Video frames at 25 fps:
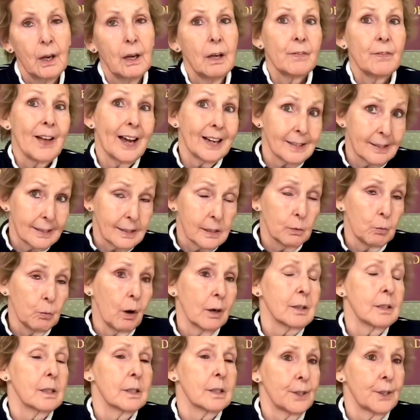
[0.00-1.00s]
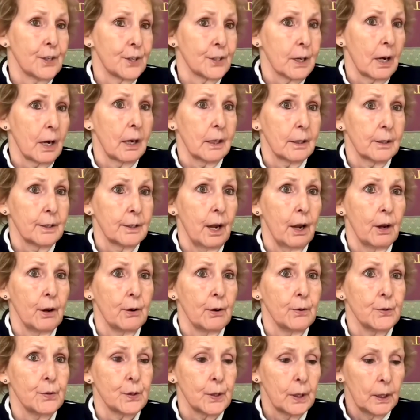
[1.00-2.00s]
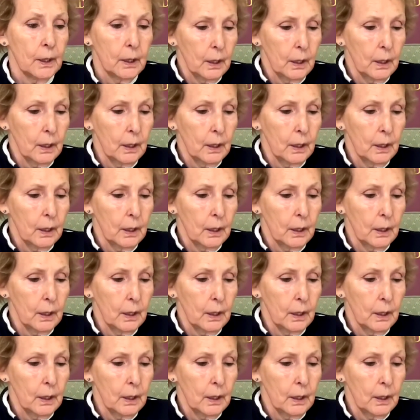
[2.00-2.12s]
That's the ones that are diagnosed.